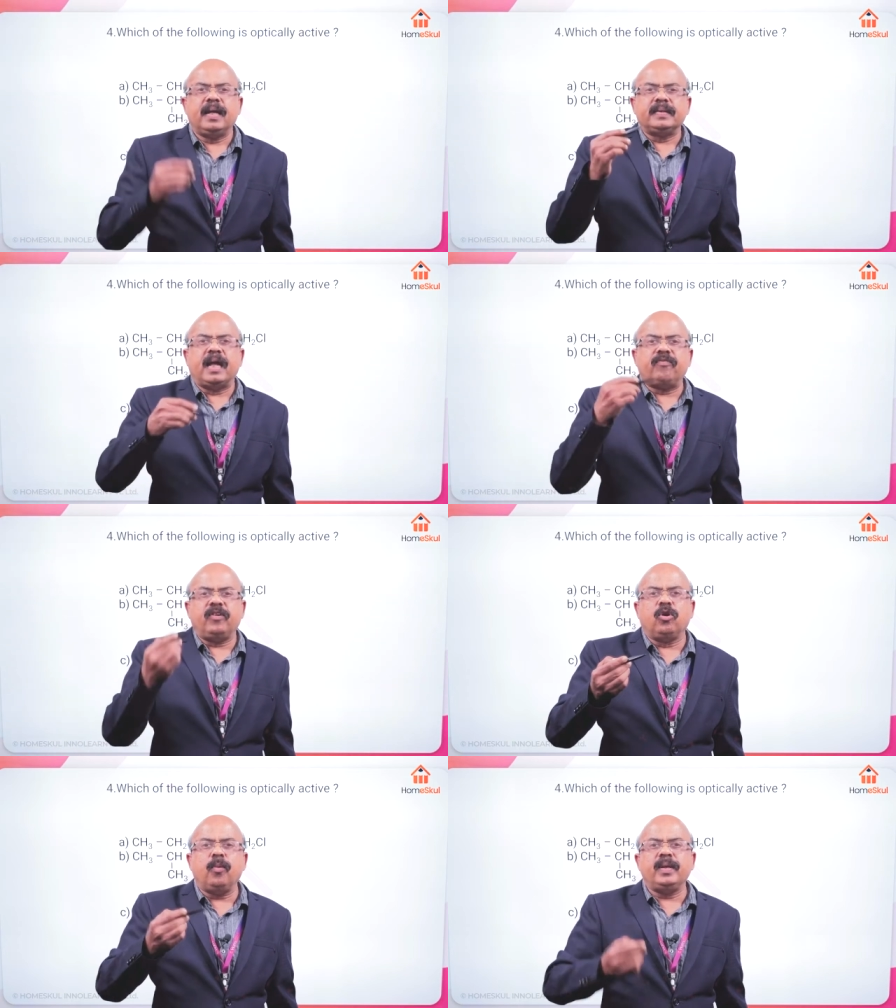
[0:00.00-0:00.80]
That
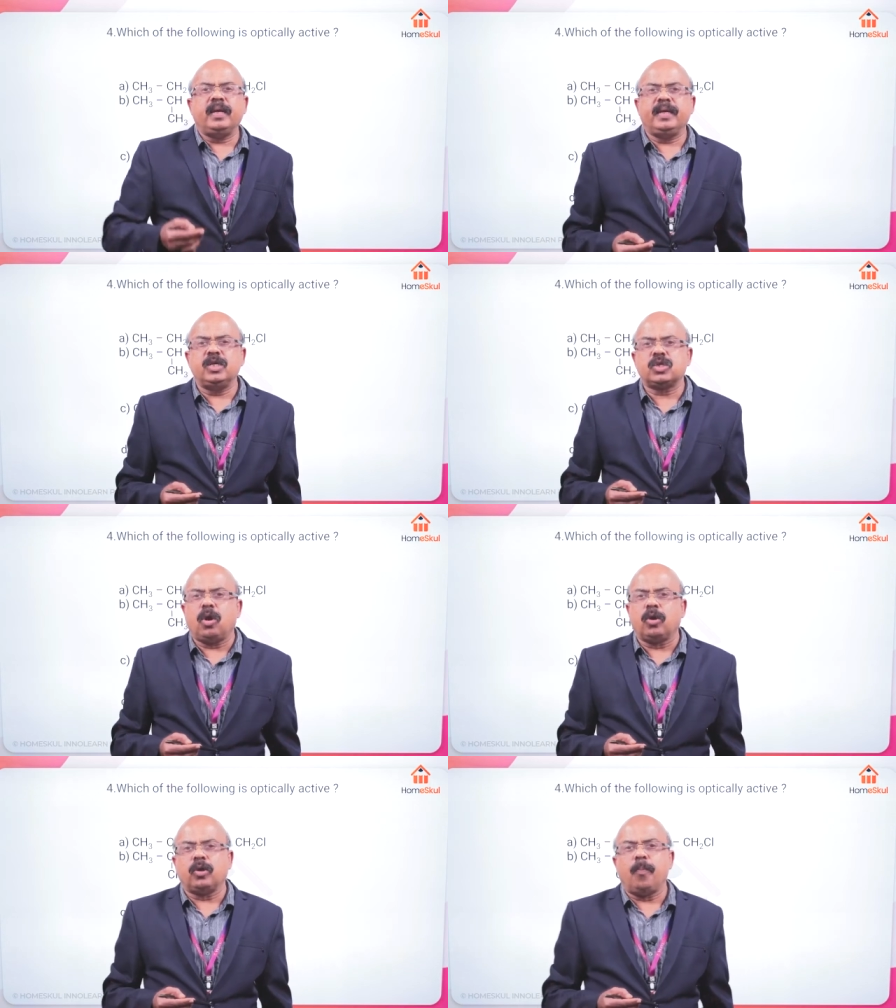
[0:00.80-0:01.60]
phenomenon is
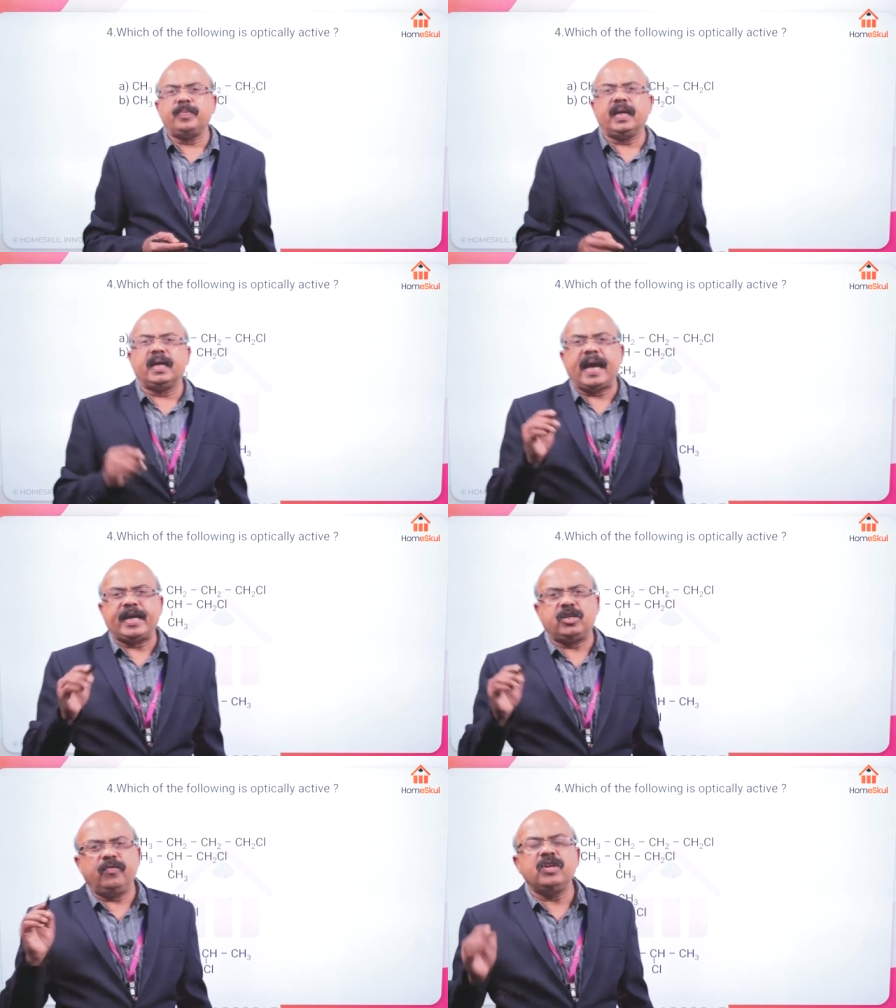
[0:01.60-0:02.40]
called optical
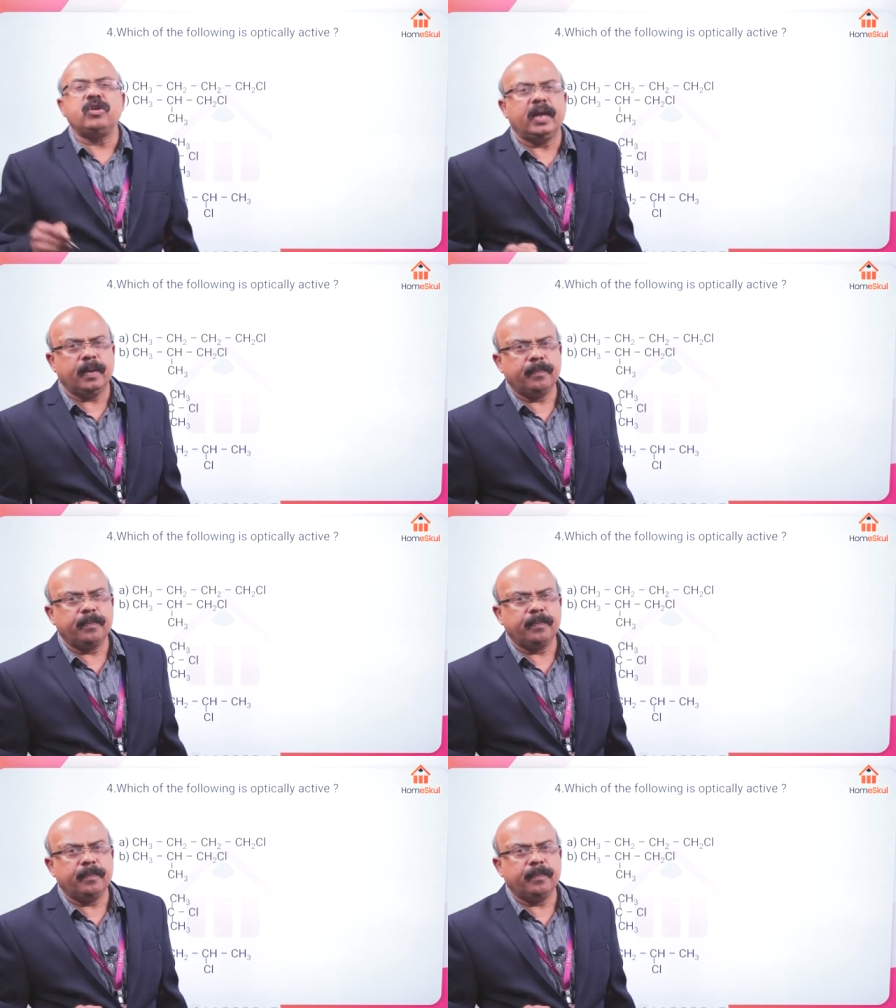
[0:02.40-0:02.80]
activity.